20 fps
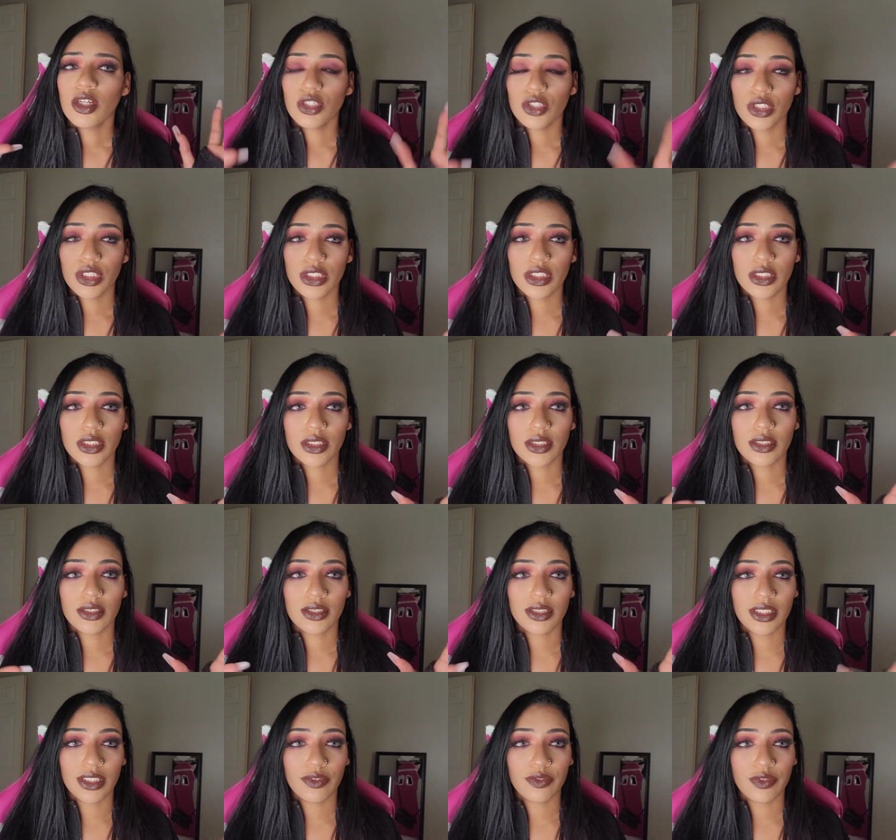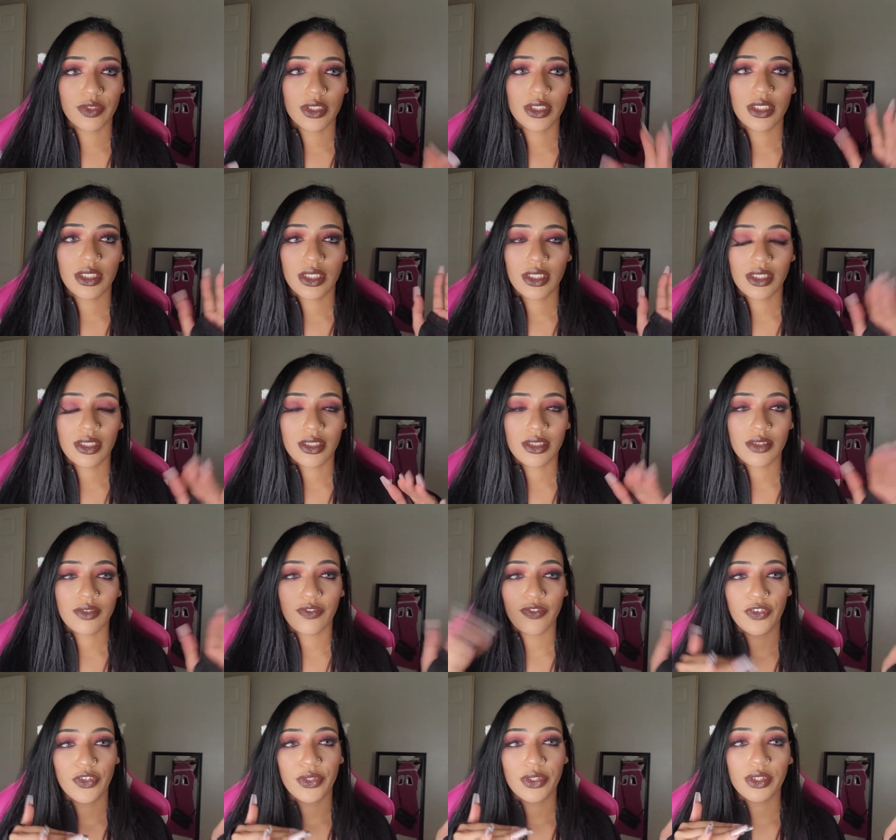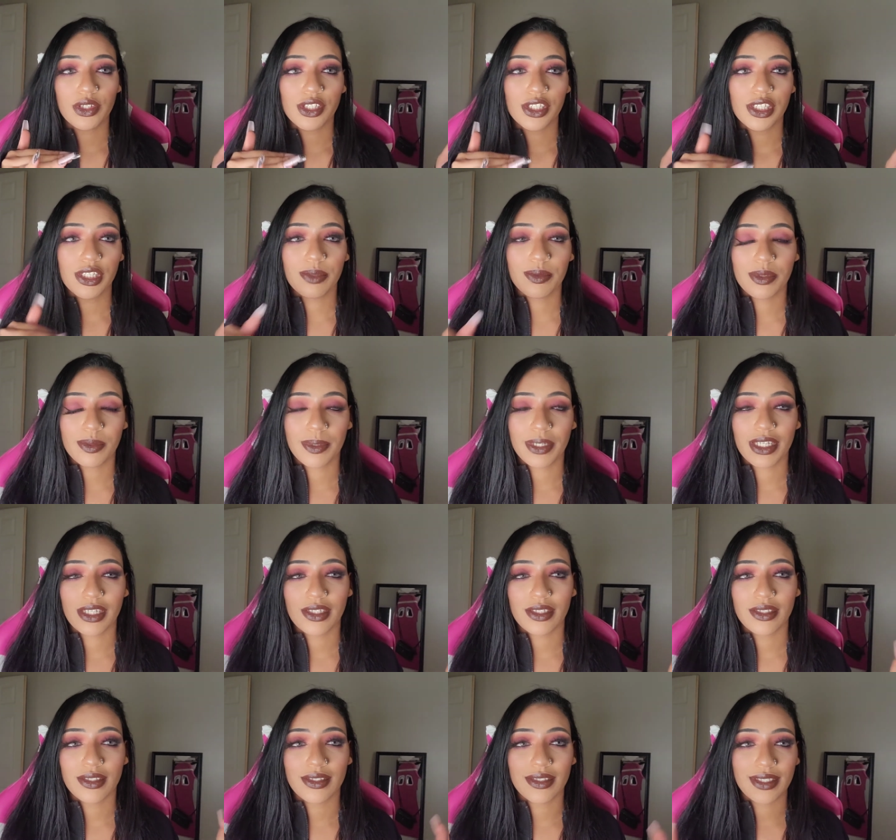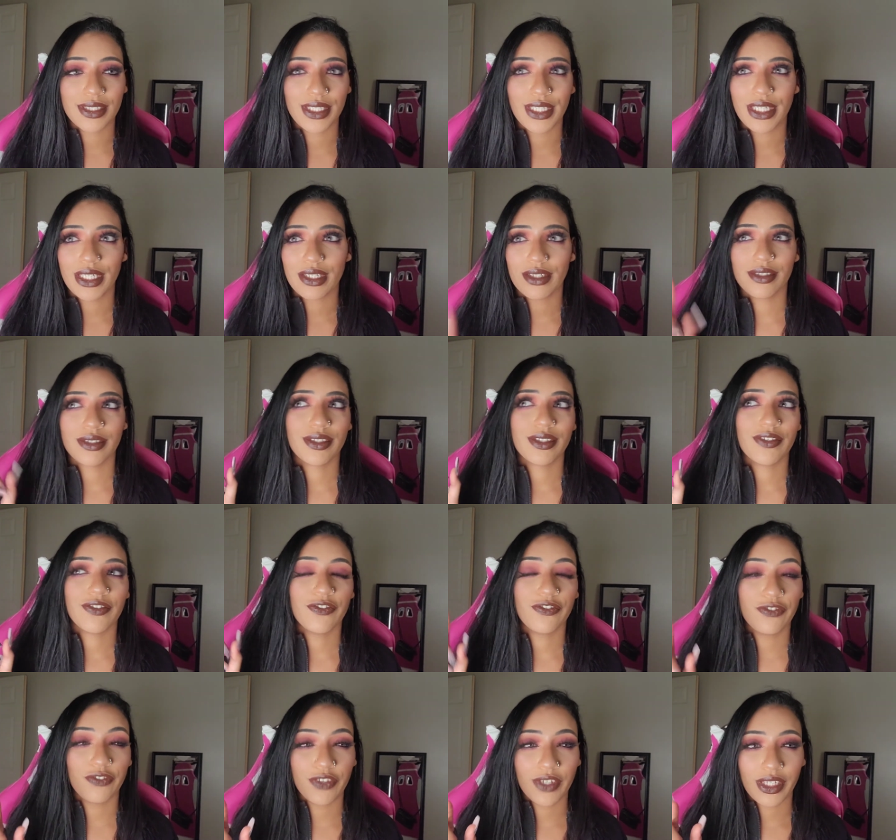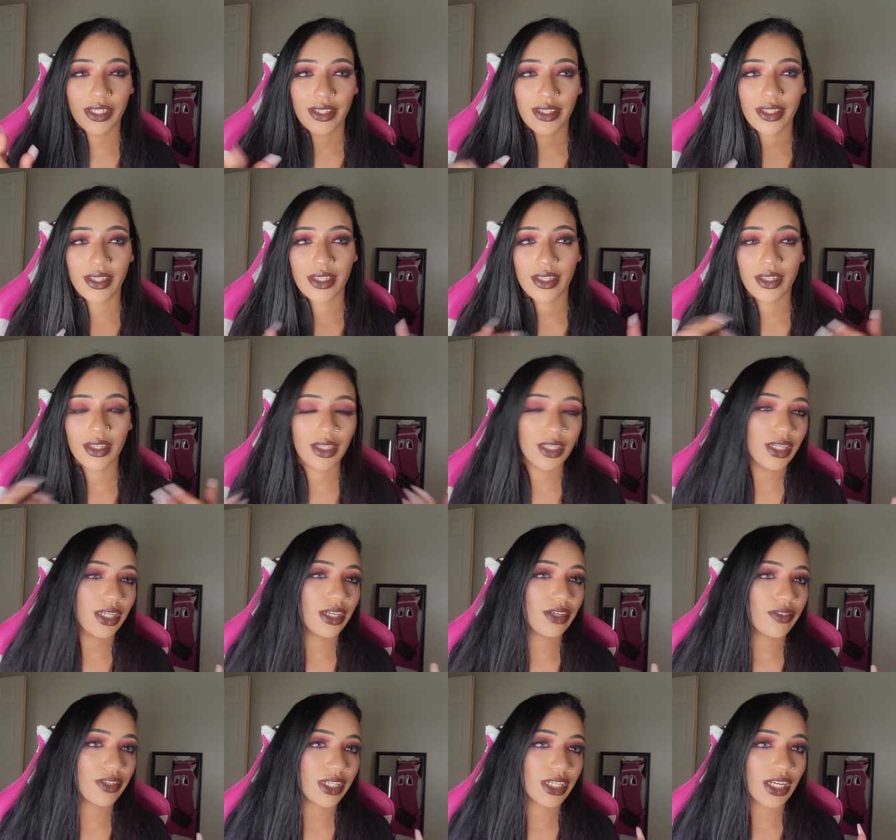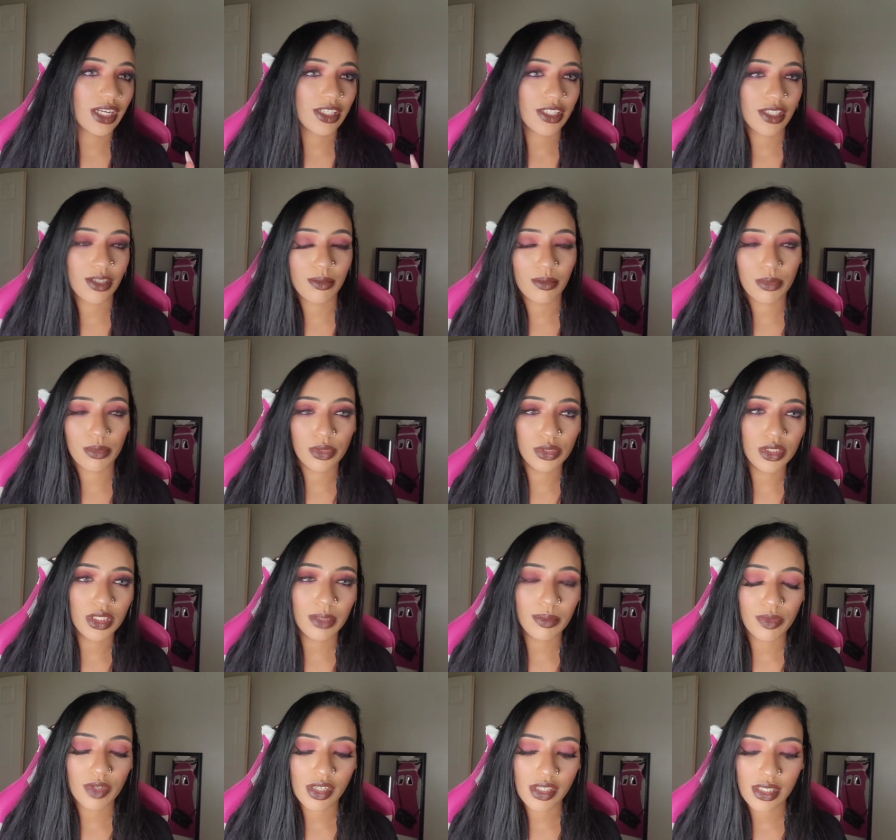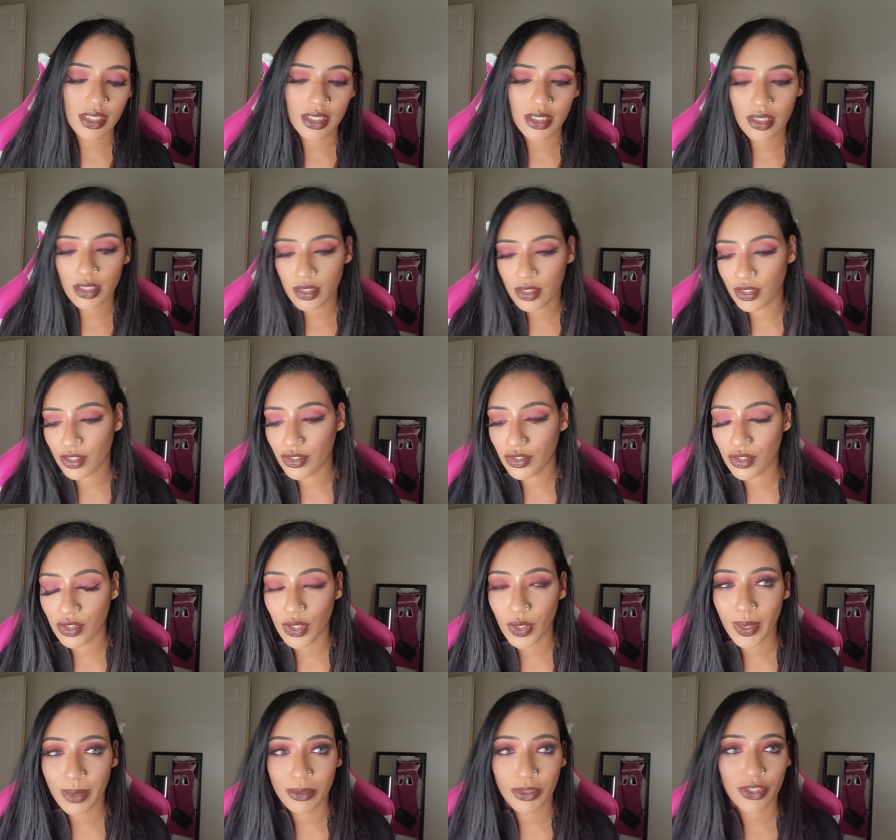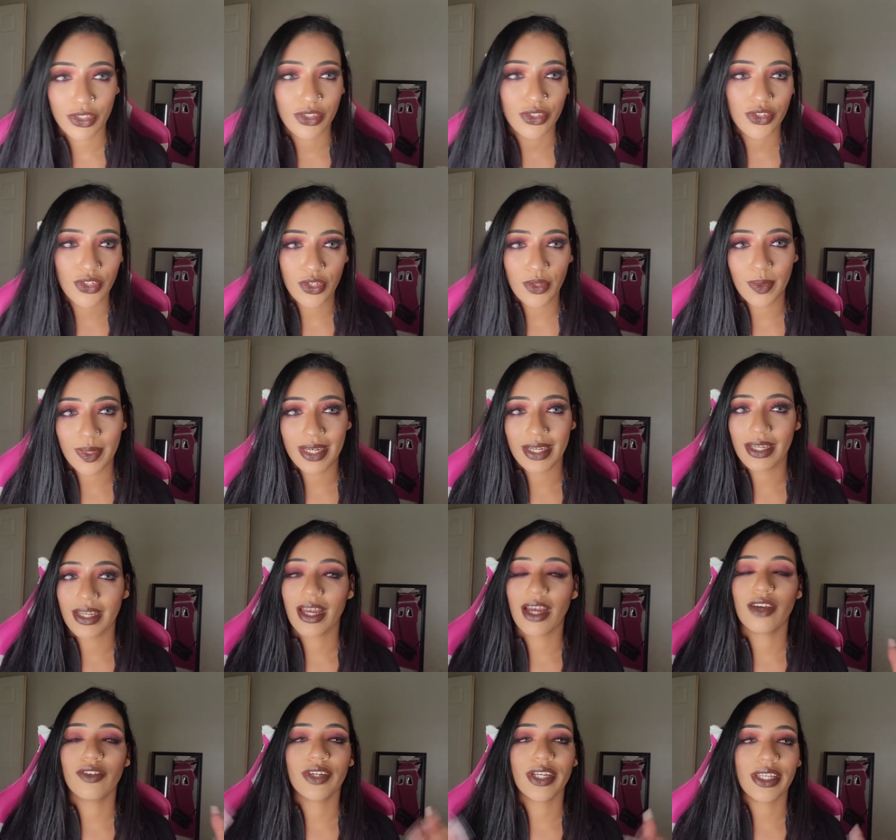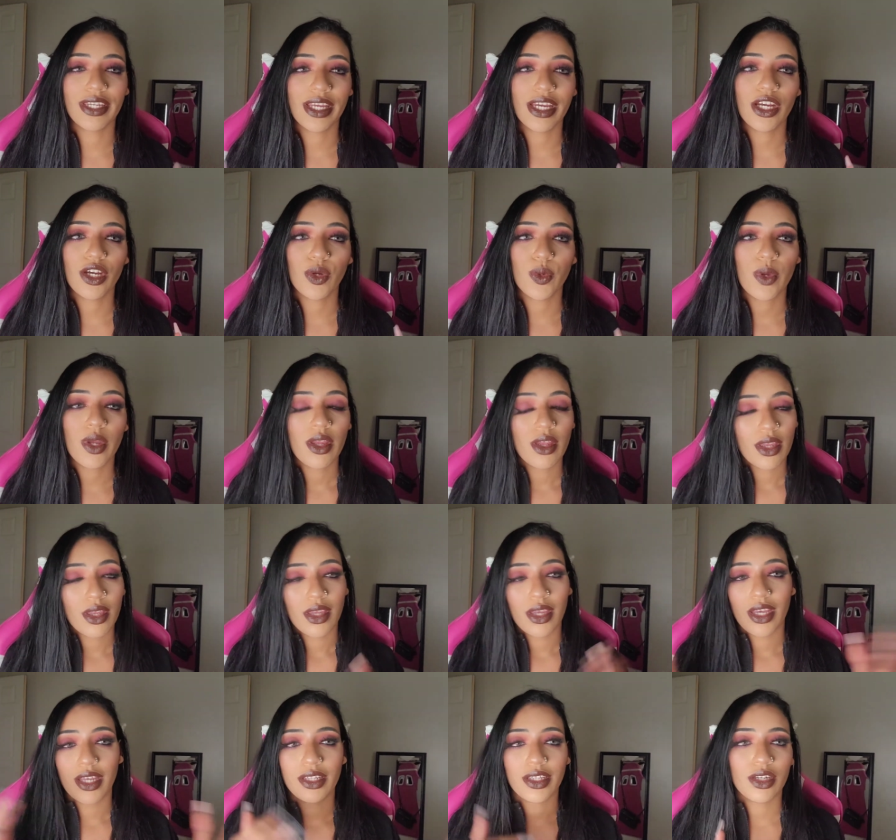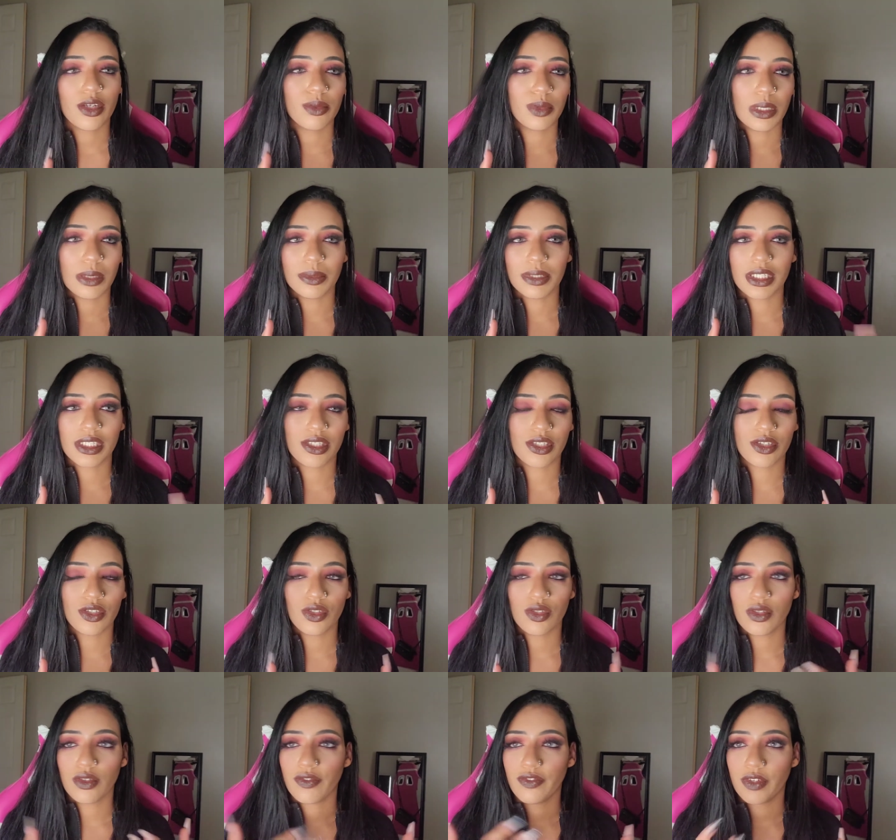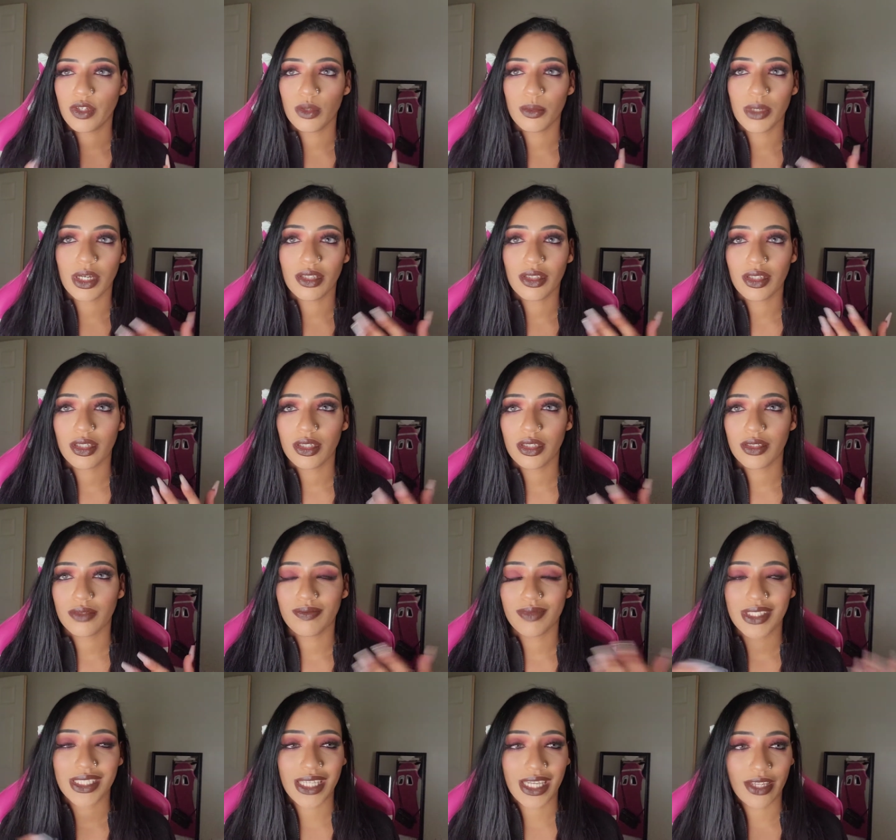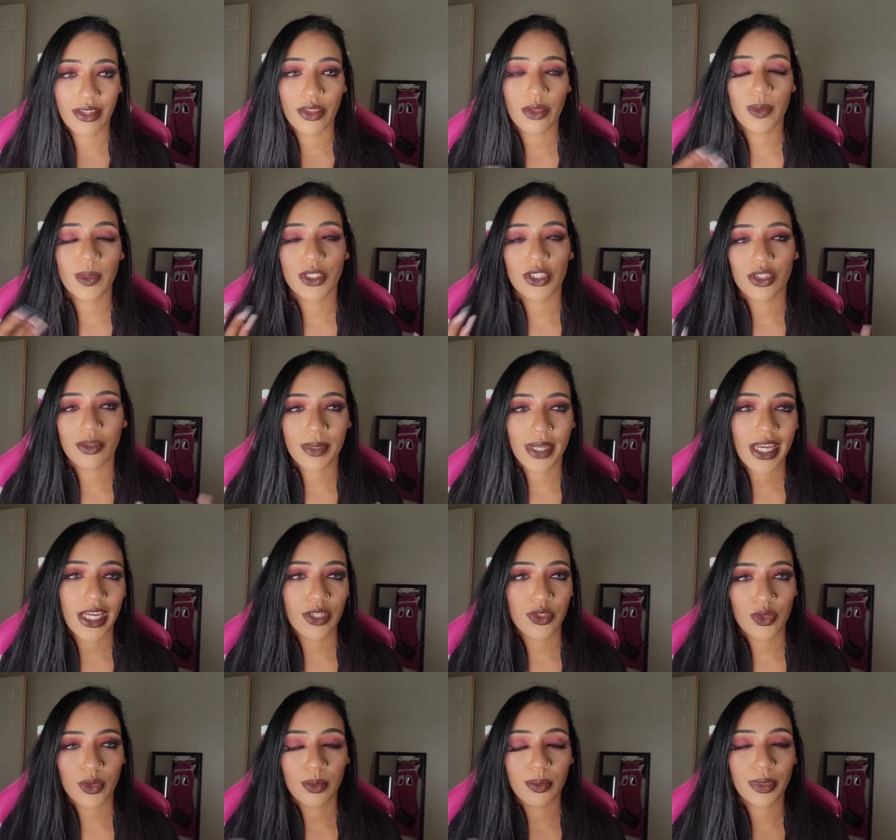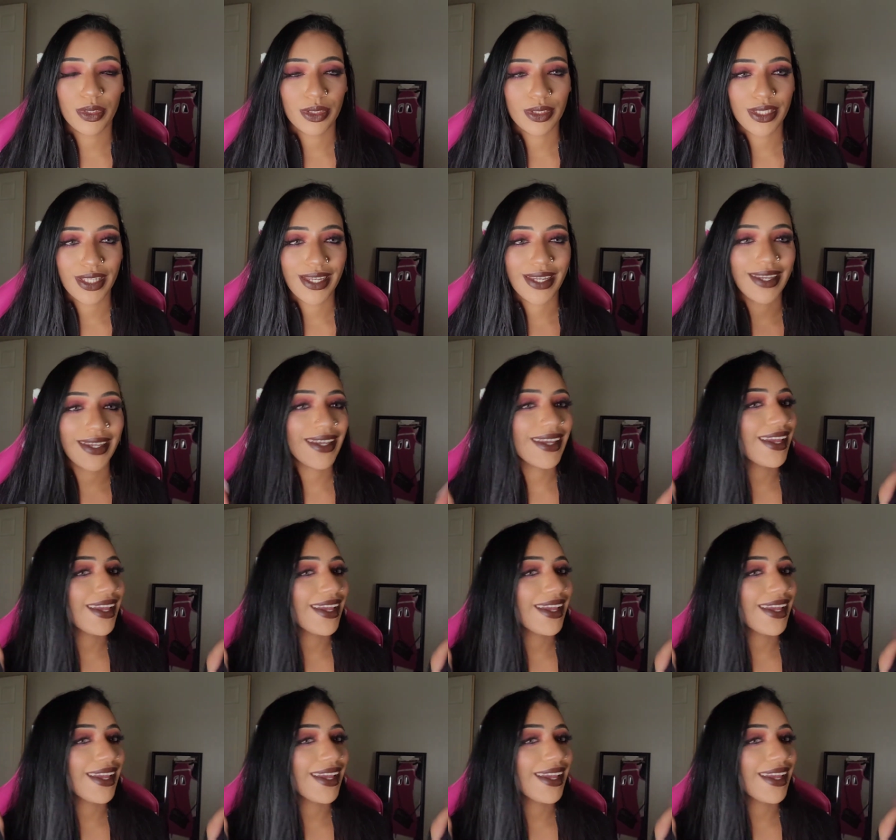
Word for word: look different in further clips because today is the 5th and I already got some birthday presents so I'm just going to show you what I got right now and then I'll probably continue to film on the 10th which is my actual birthday.